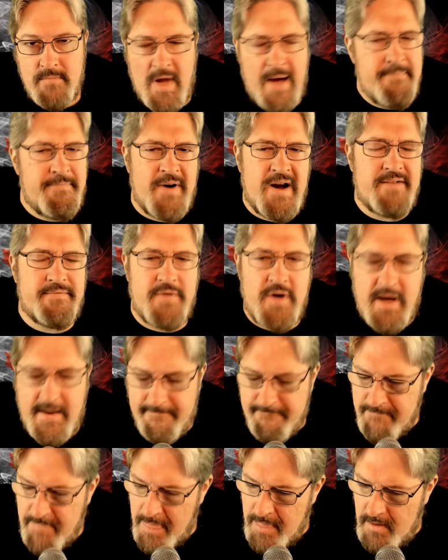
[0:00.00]
I'm Frank Vaughn.
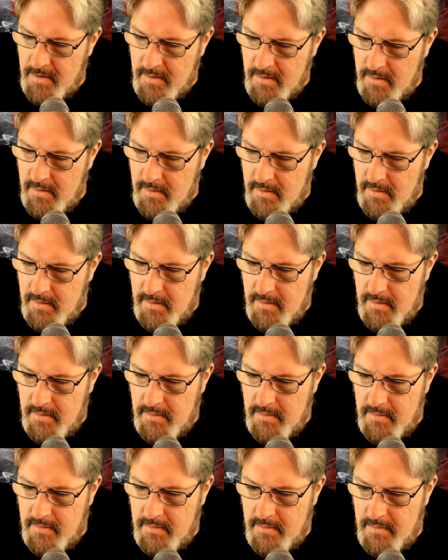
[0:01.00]

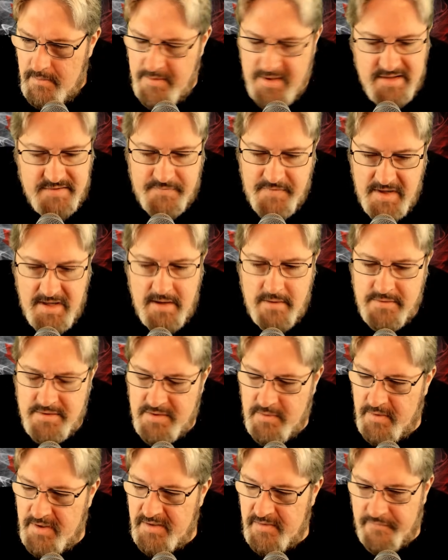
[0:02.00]
This video is
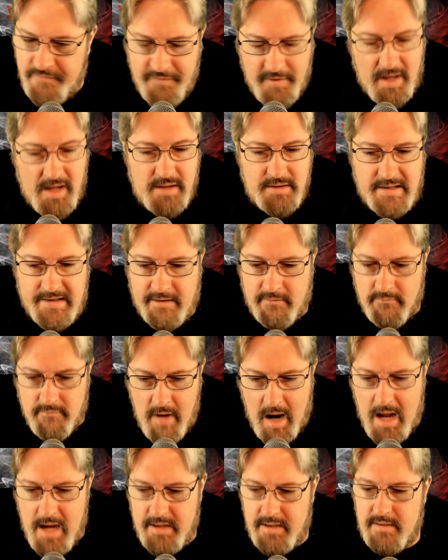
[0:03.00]
going to fall like a
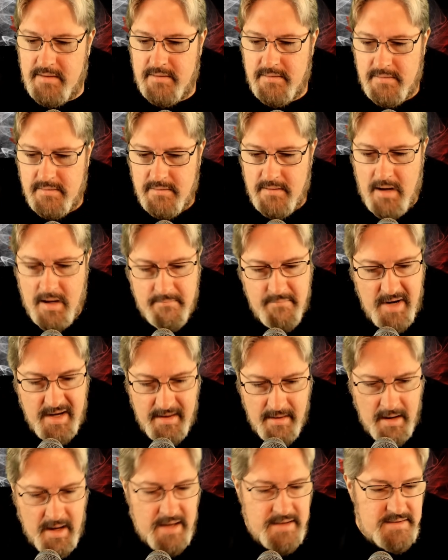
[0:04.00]
rock on
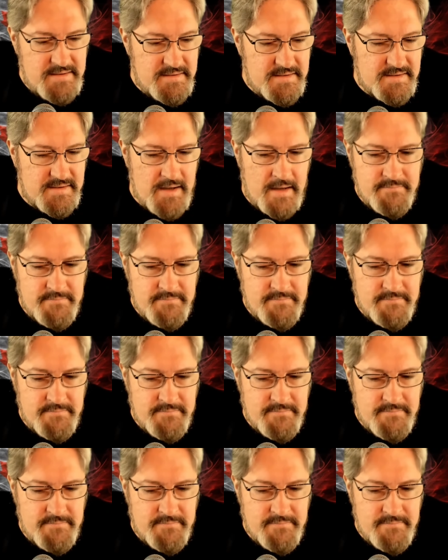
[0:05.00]
my audience.